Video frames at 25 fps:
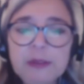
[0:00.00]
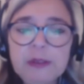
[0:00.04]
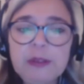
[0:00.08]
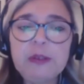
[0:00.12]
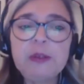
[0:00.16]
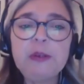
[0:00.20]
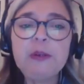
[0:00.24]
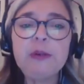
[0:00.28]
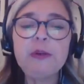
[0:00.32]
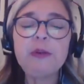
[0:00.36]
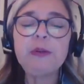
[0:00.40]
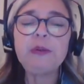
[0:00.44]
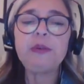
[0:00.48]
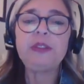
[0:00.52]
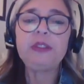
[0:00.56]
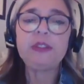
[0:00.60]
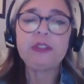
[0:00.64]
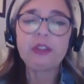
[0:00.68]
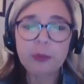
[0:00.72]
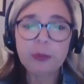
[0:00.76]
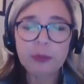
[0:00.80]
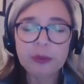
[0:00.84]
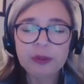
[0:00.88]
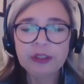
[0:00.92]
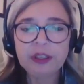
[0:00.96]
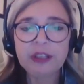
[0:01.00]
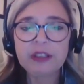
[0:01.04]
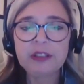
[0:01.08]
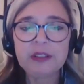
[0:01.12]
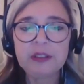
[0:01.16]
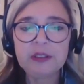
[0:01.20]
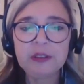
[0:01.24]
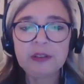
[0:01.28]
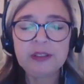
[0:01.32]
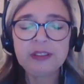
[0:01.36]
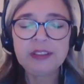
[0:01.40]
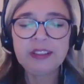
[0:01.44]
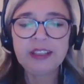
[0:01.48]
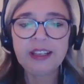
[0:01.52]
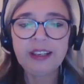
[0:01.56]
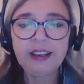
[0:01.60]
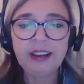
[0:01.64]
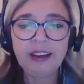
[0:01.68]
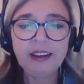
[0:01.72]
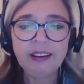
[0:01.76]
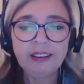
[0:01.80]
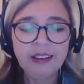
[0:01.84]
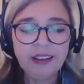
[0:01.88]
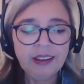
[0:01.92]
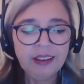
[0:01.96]
to still protect student
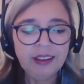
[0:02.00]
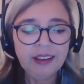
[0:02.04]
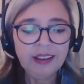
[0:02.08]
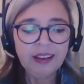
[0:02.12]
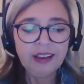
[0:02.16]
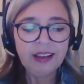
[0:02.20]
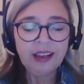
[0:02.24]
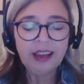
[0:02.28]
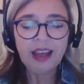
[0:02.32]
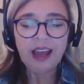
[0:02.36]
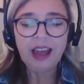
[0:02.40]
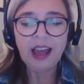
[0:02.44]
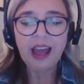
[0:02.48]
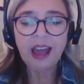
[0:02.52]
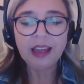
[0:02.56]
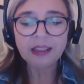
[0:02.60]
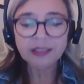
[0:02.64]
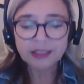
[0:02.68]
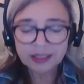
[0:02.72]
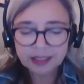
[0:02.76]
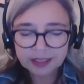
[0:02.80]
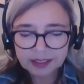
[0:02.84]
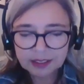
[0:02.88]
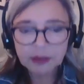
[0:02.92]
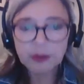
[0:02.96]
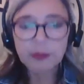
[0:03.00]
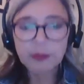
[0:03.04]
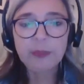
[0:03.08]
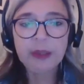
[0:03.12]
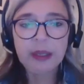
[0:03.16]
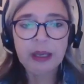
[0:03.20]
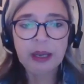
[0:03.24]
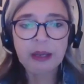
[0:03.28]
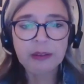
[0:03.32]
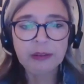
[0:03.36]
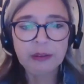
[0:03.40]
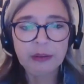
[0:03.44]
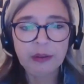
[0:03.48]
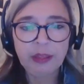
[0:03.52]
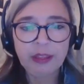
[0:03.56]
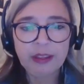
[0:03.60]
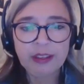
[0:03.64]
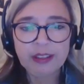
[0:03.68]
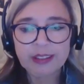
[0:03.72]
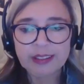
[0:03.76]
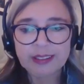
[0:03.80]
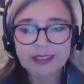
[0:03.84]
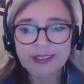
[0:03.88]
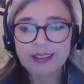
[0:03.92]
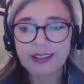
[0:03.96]
data and still be under
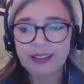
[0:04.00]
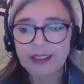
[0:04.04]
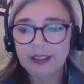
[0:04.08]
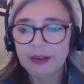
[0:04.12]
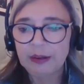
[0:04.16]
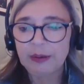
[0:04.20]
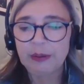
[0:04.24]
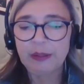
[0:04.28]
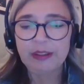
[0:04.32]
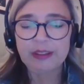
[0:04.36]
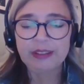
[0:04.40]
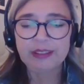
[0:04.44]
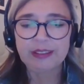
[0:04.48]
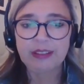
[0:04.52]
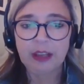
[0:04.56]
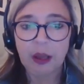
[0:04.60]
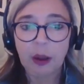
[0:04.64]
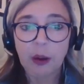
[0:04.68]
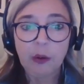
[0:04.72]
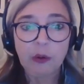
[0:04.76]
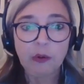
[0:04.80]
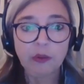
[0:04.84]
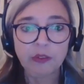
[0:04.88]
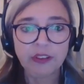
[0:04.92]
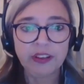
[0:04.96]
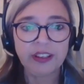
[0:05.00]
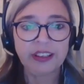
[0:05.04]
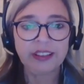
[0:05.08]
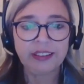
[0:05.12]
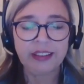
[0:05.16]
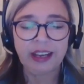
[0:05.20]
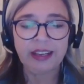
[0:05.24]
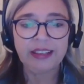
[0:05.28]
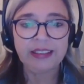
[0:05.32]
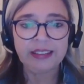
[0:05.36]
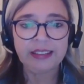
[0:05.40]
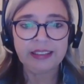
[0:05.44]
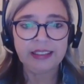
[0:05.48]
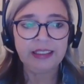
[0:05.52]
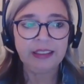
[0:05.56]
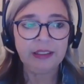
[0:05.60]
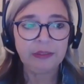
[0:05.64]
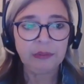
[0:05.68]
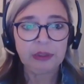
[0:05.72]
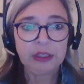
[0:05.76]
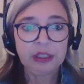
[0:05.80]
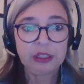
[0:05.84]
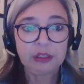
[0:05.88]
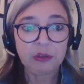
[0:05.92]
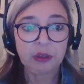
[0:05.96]
this
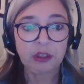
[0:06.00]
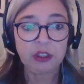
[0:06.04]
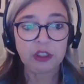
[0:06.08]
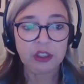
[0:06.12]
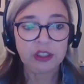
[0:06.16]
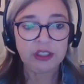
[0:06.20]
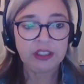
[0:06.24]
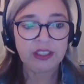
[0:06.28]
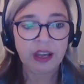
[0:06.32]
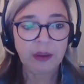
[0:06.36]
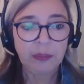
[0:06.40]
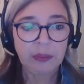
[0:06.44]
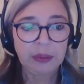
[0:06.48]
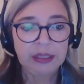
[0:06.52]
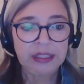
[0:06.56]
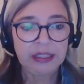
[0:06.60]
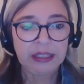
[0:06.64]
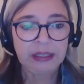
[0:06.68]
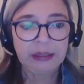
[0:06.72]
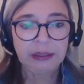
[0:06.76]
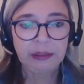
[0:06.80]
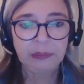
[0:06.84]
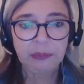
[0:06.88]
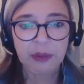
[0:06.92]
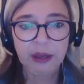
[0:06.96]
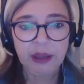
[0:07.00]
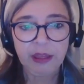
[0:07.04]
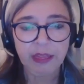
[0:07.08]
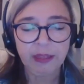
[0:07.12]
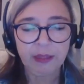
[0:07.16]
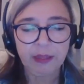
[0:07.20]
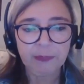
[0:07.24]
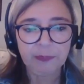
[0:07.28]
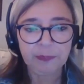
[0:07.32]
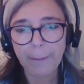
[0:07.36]
COVID-19 restrictions that we're dealing with.